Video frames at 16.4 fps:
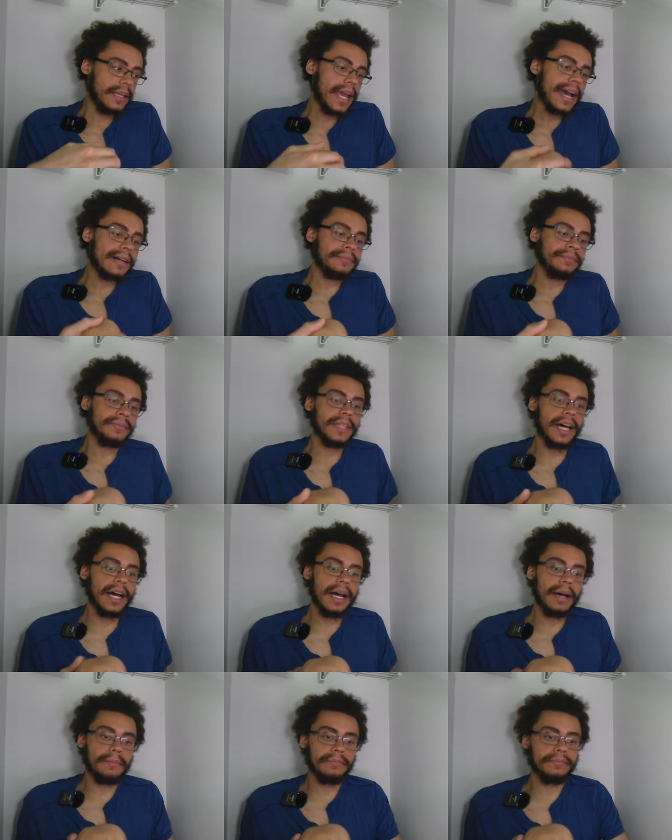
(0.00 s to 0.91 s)

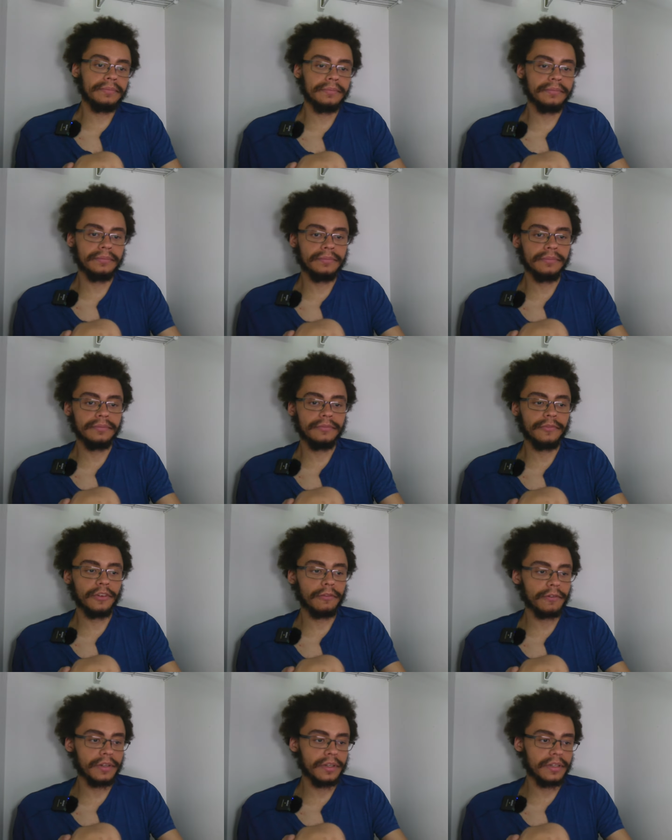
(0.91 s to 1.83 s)

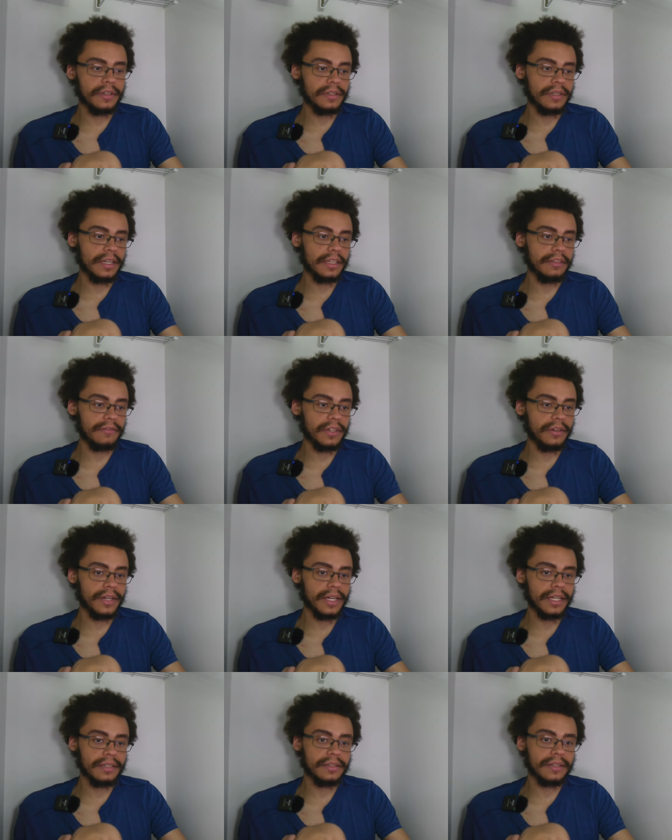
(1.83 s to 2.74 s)
feel free to dislike the
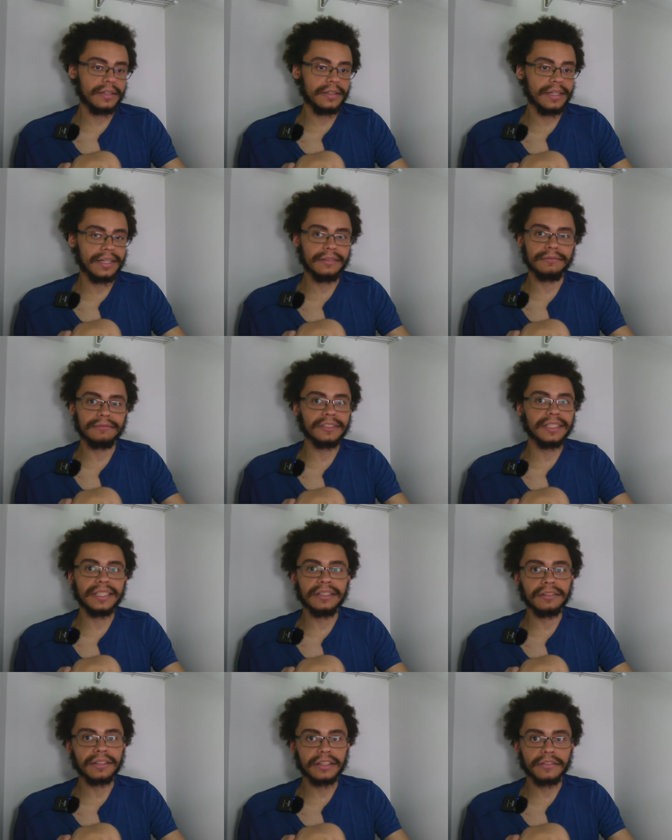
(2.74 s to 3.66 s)
video, I guess. I
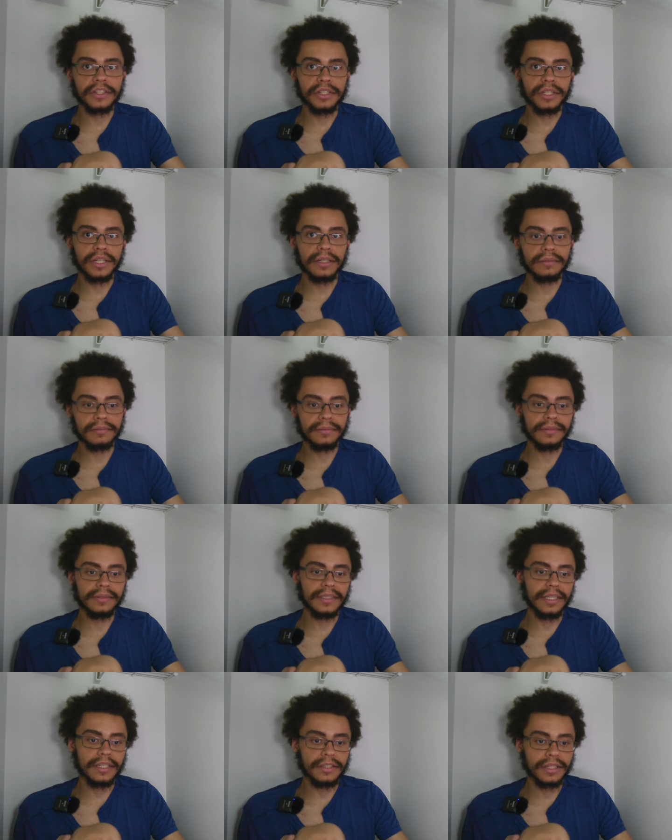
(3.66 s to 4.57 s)
don't give a shit.
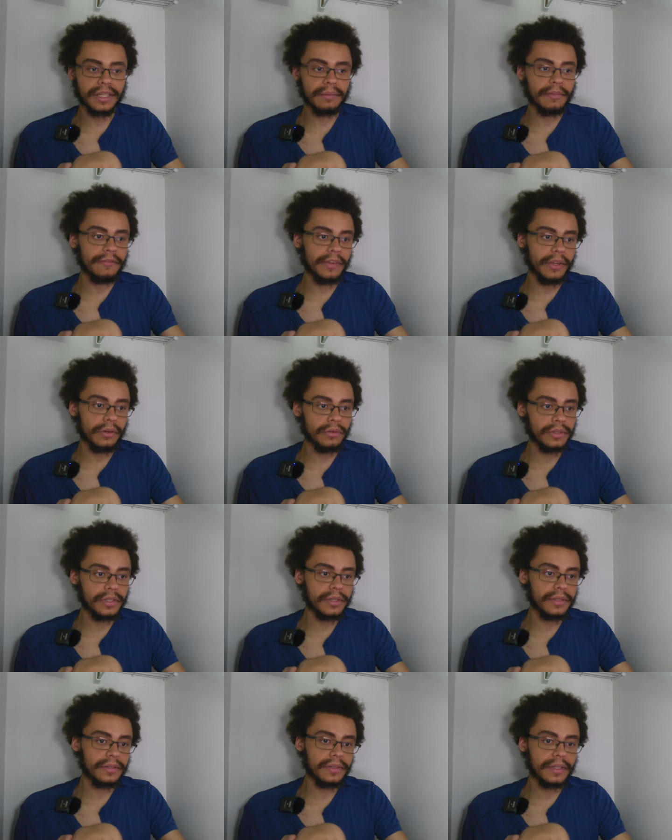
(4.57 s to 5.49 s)
Just give me
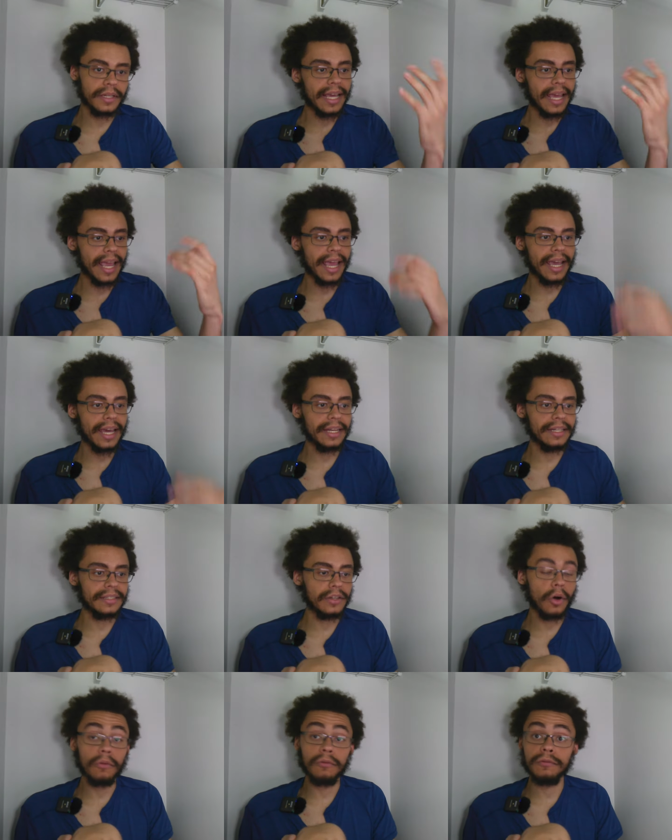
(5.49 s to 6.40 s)
views.
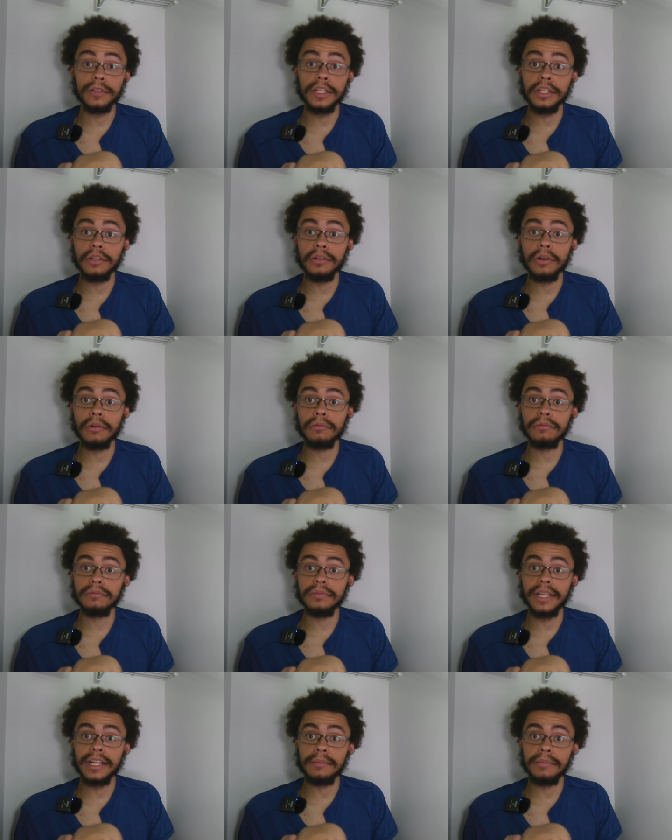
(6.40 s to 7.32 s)
And hopefully you
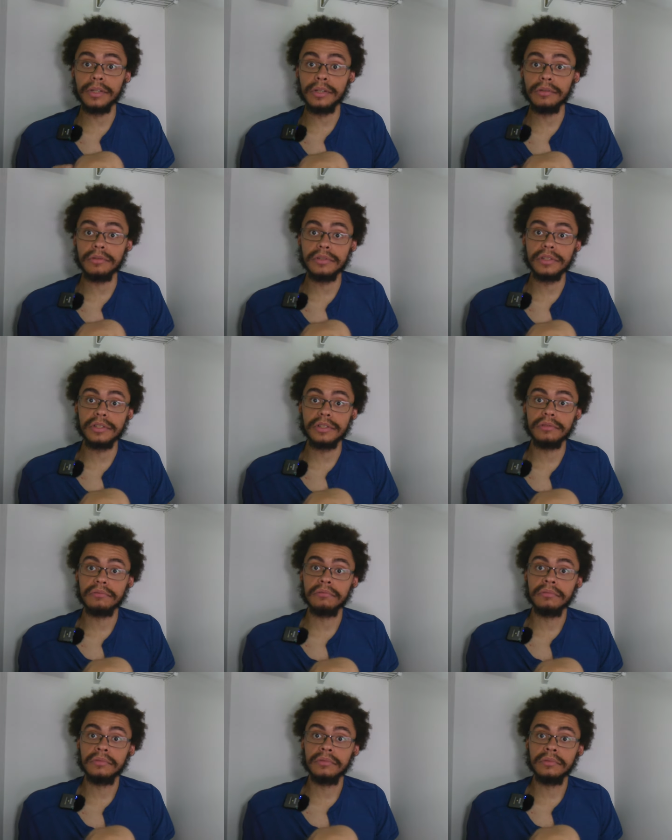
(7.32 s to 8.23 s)
don't get abused.
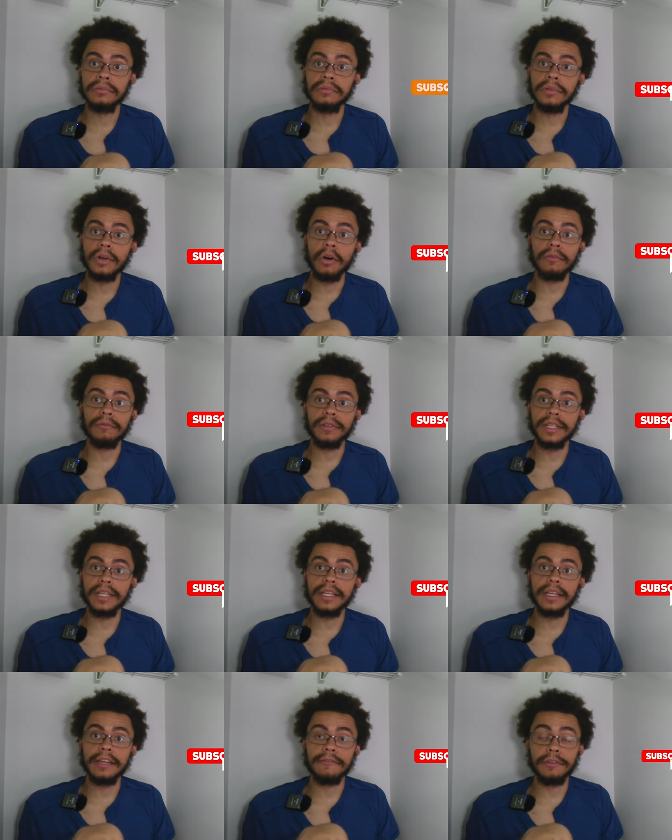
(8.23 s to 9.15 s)

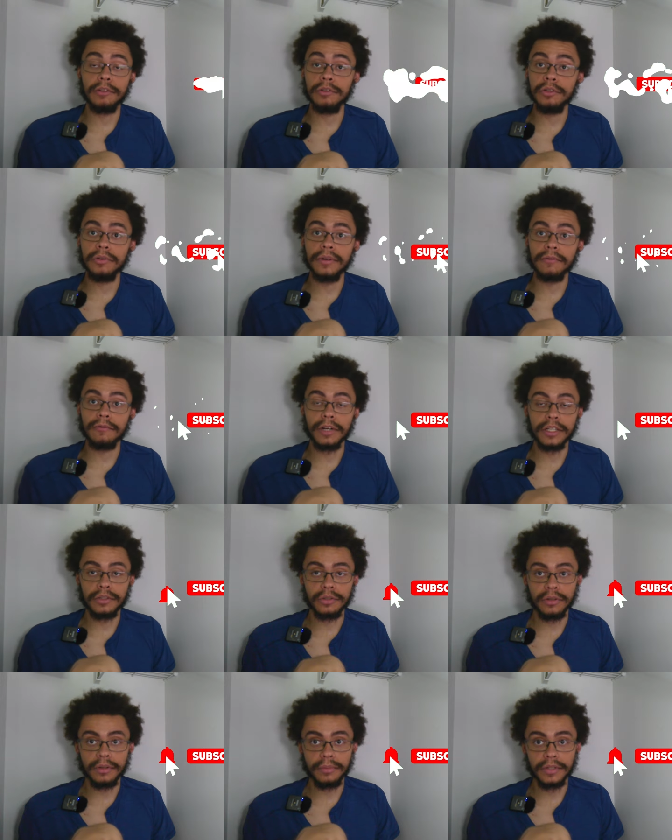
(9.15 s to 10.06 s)
Hopefully, if you do
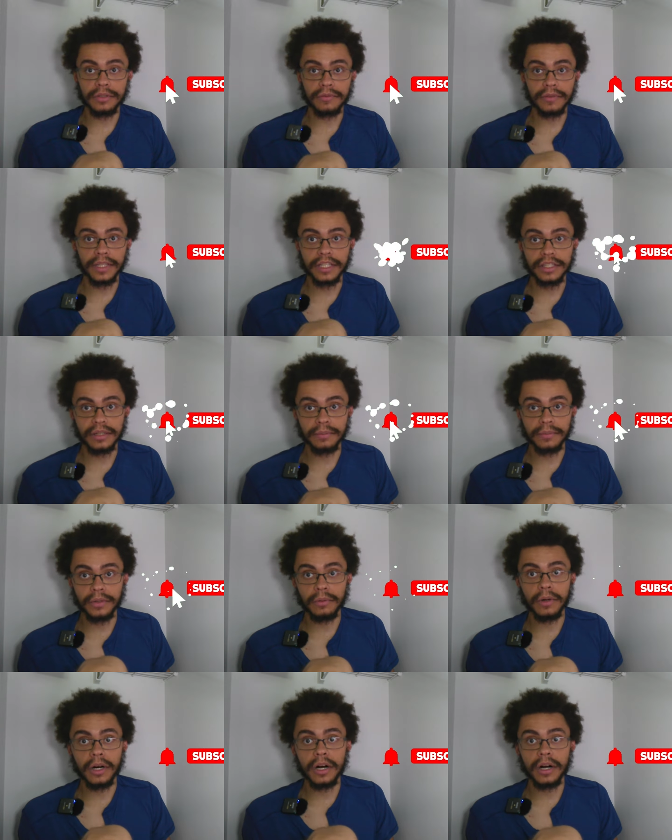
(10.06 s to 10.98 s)
run into an abusive
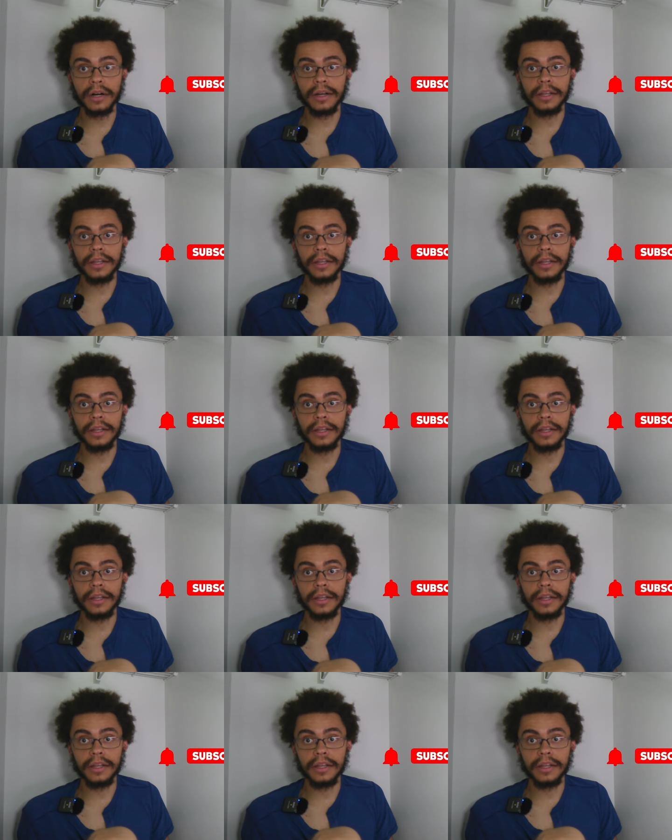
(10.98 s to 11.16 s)
relationship, you